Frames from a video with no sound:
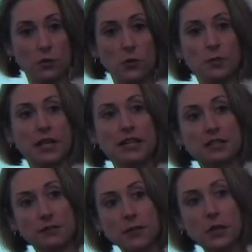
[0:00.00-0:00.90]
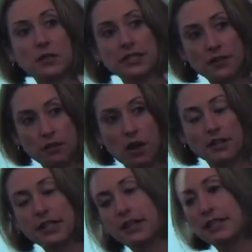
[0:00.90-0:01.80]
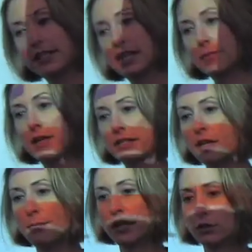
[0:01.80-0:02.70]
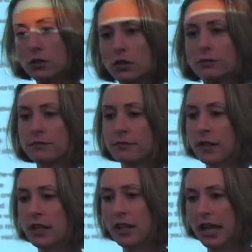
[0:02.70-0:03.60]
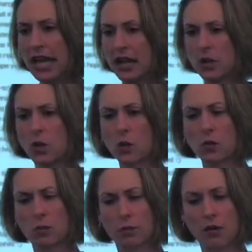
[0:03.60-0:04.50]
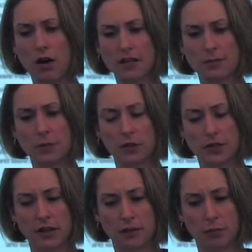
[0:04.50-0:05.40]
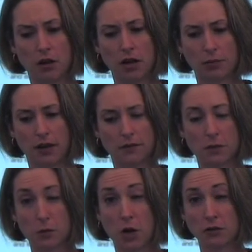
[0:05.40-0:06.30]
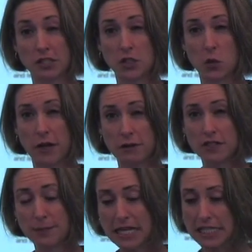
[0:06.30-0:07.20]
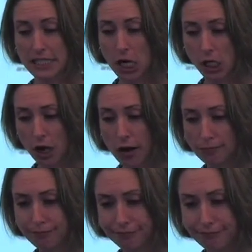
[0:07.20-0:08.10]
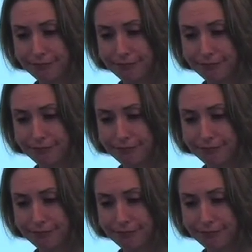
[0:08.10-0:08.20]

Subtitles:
tools because the frequency of content is getting picked up by Google. And her blog is built on a blog platform called Squarespace.com.